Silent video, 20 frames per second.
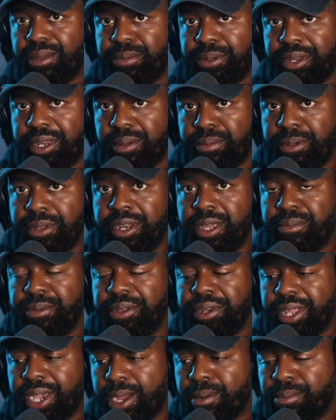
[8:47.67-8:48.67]

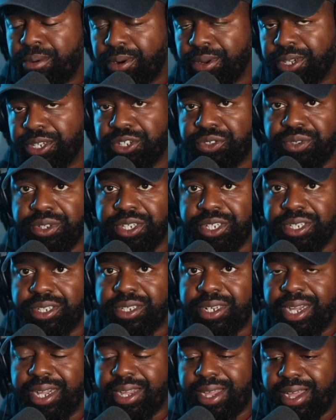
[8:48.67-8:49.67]

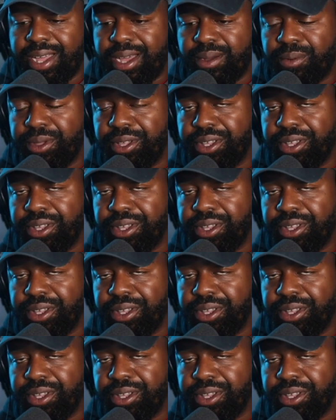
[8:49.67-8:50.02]
www.brokentraditions.com,